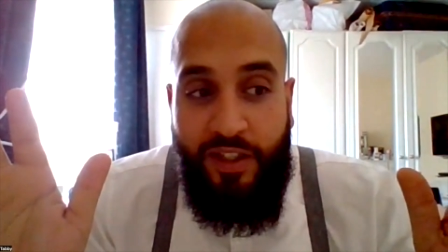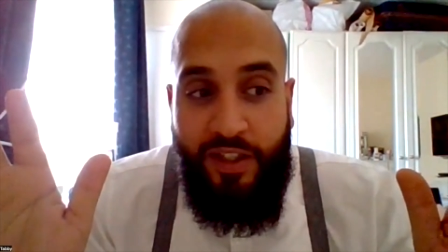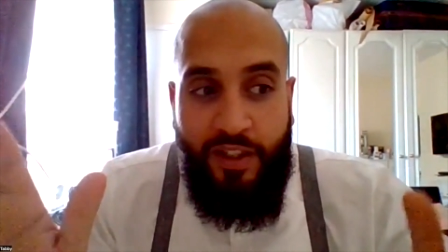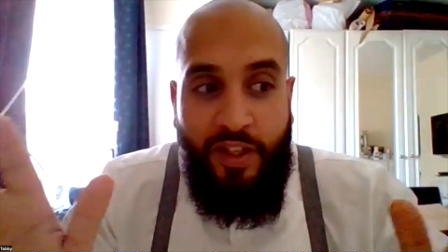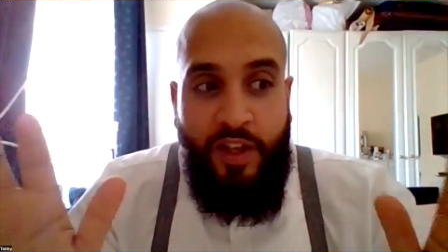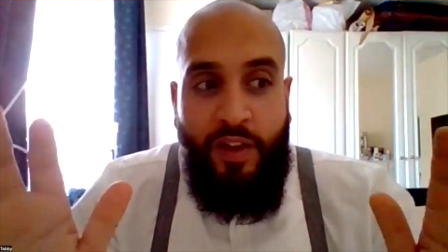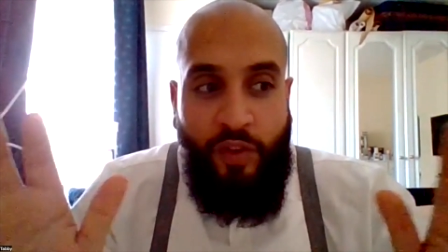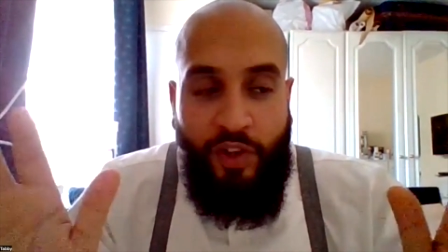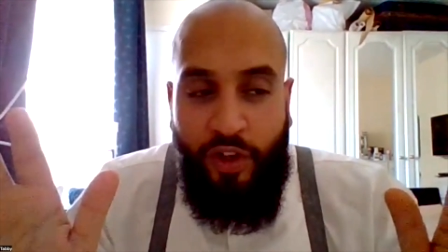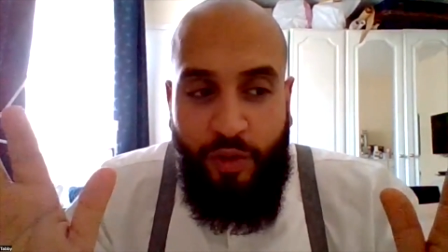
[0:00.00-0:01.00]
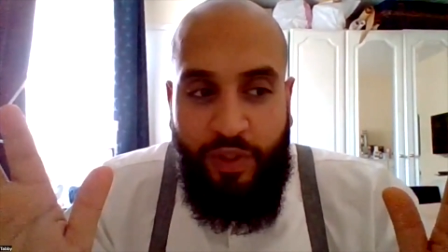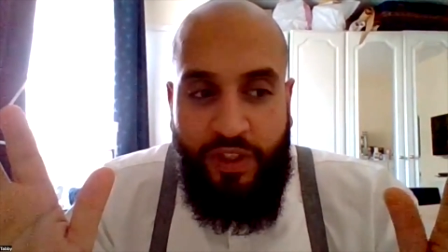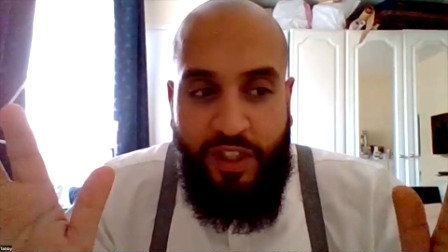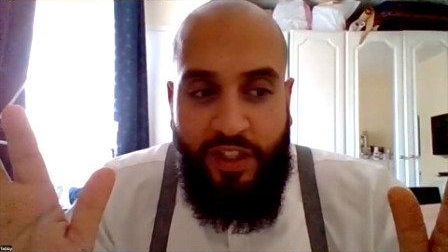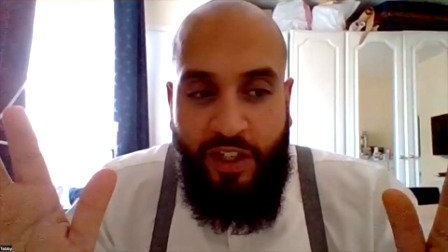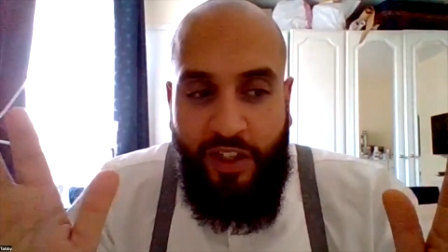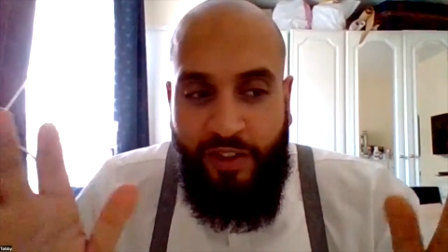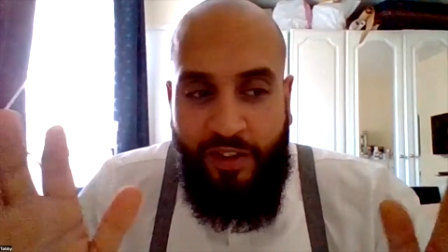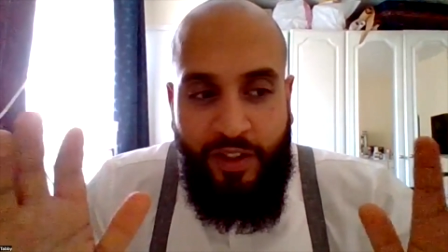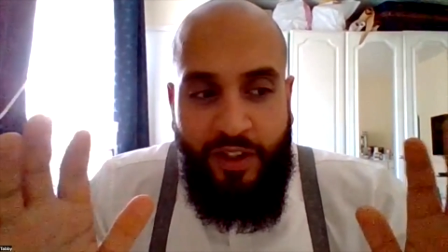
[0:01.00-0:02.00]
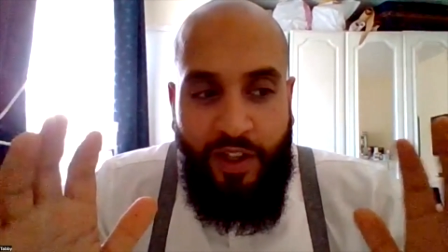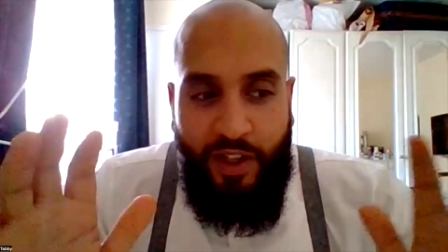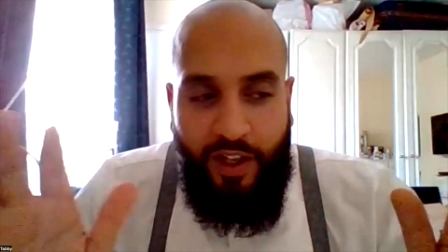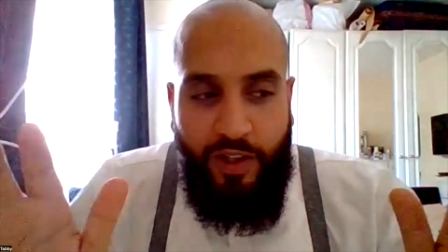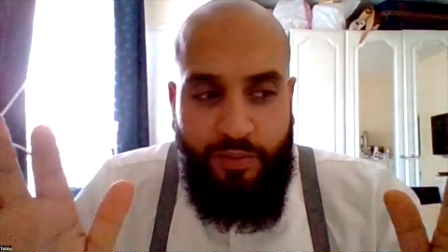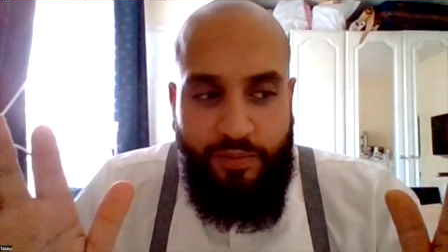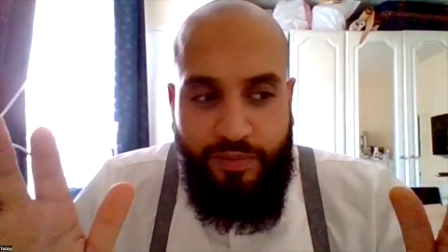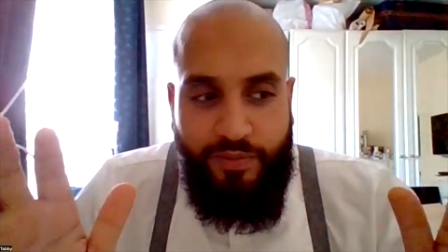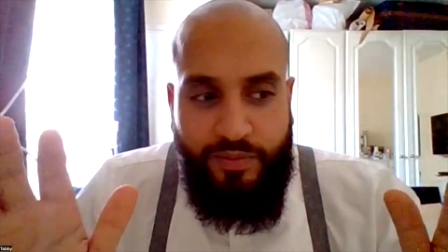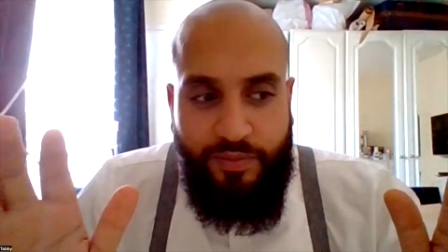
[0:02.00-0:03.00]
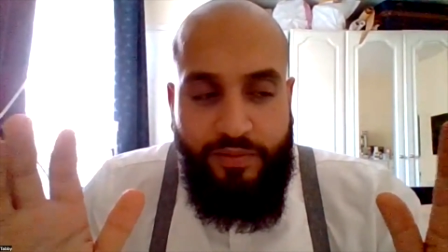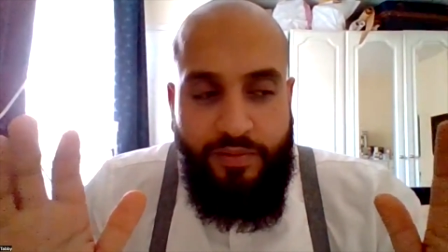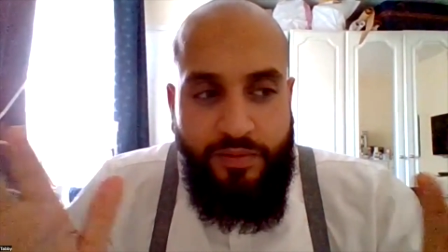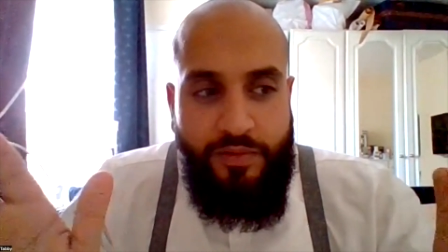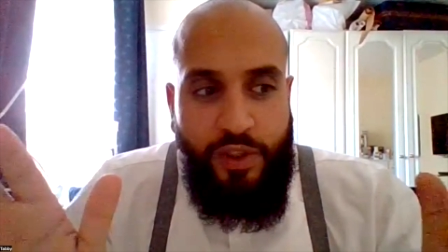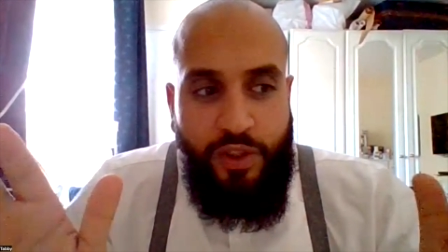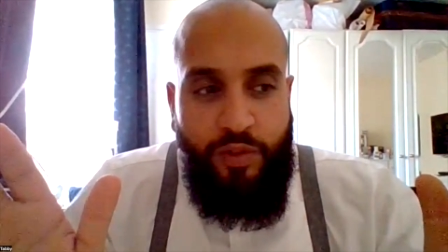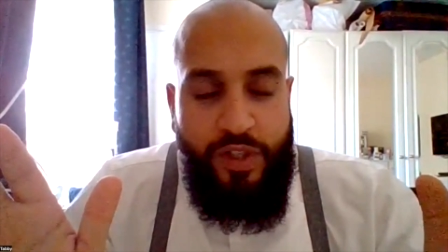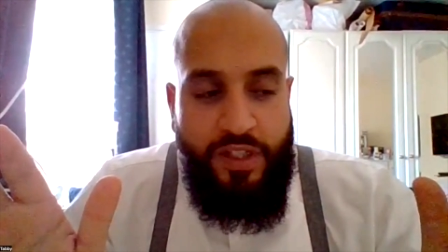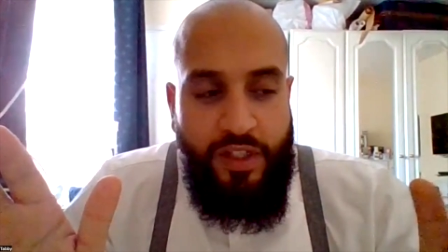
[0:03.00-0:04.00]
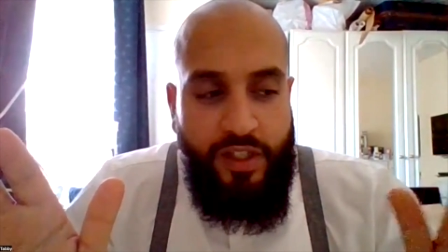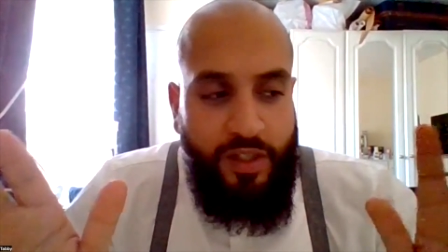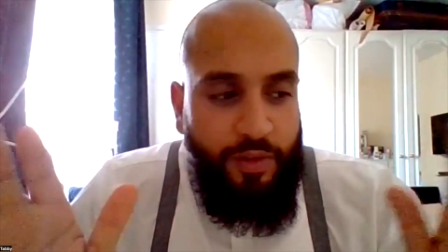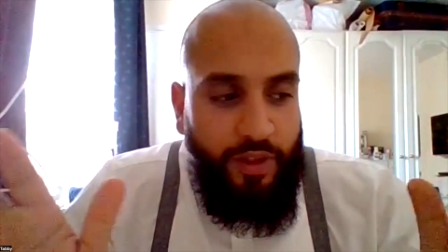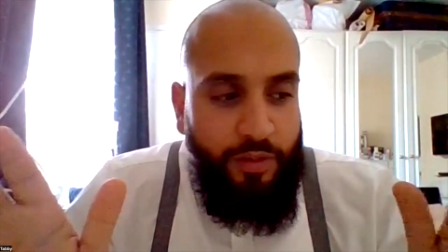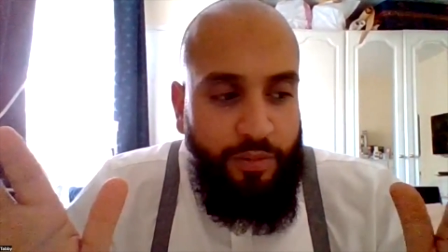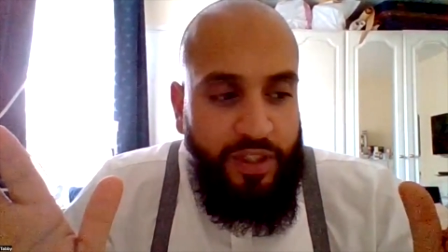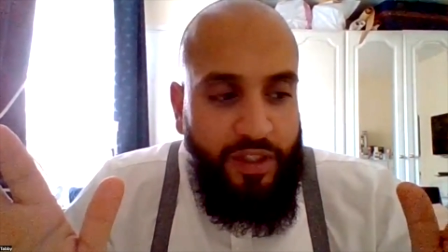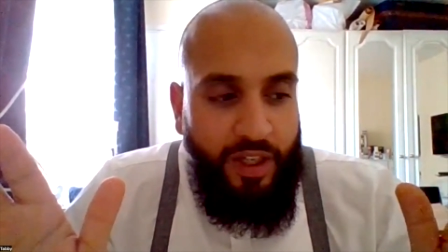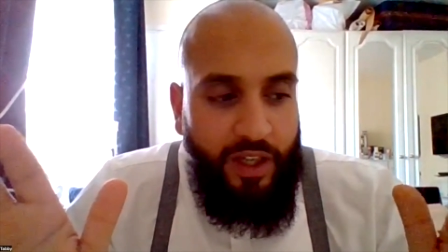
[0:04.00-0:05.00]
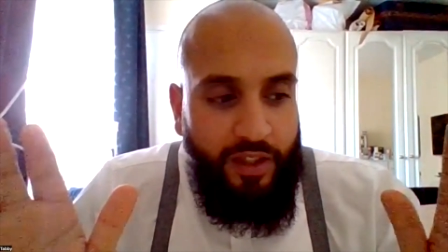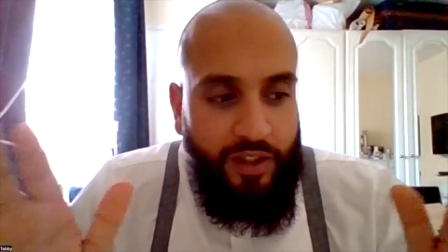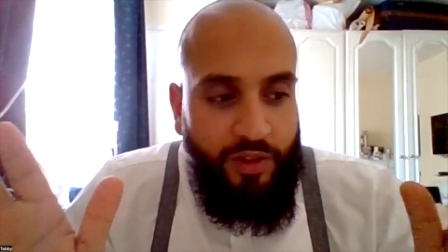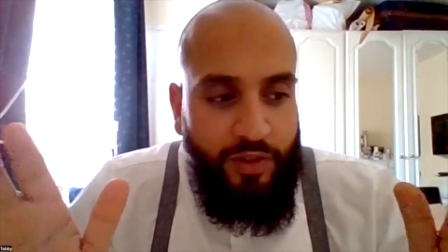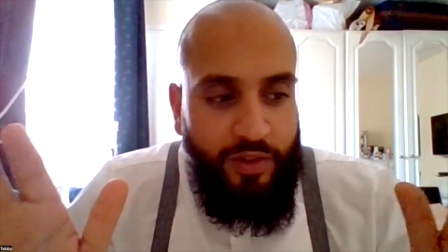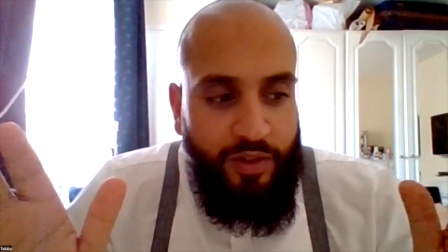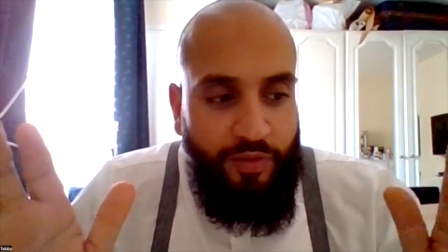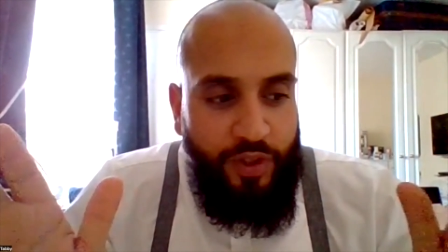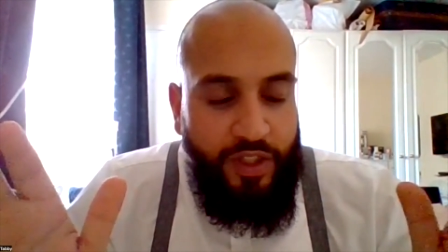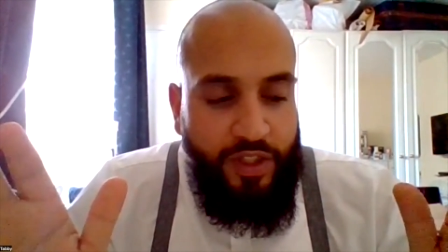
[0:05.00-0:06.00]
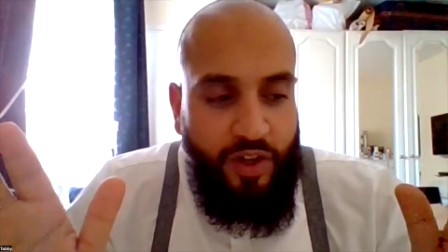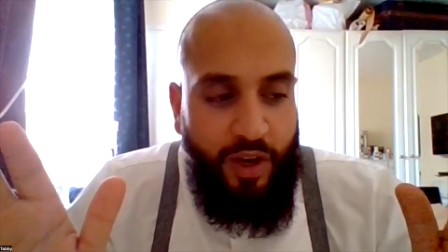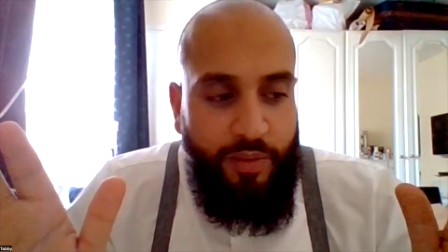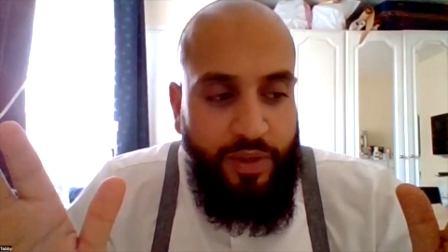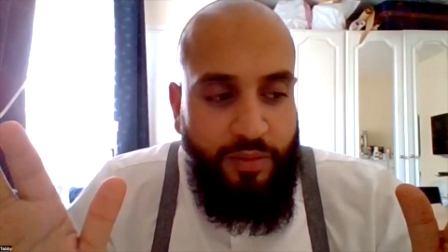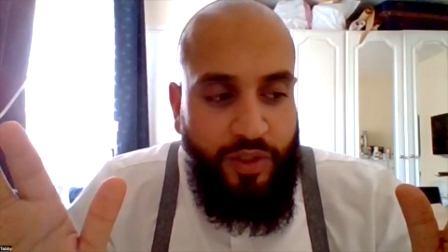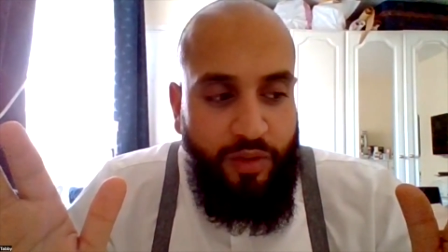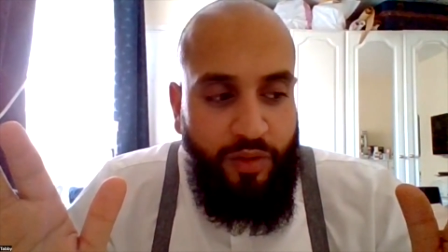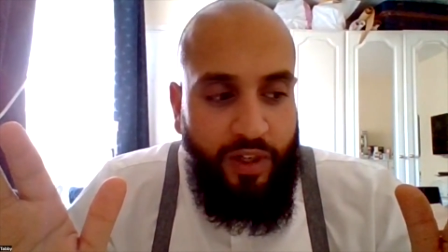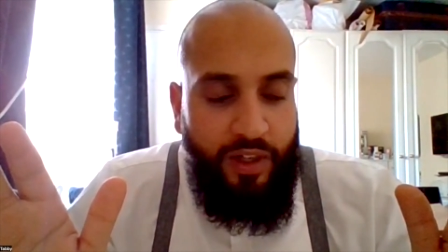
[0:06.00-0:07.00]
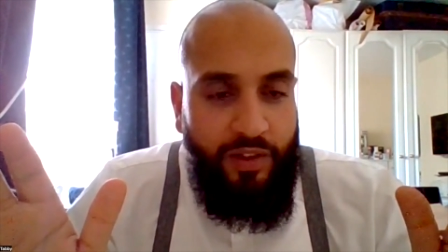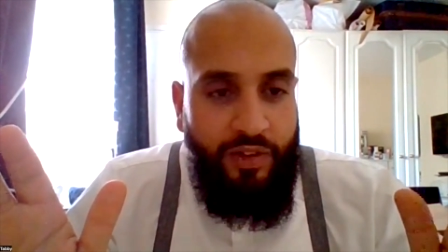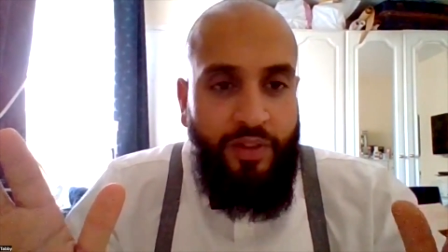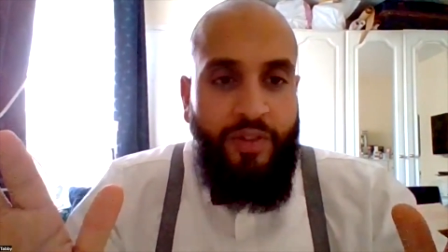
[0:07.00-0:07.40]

If you don't know what tete are, um do your research. I'm not gonna be like, you know, fully describing Wolves. them to you right now.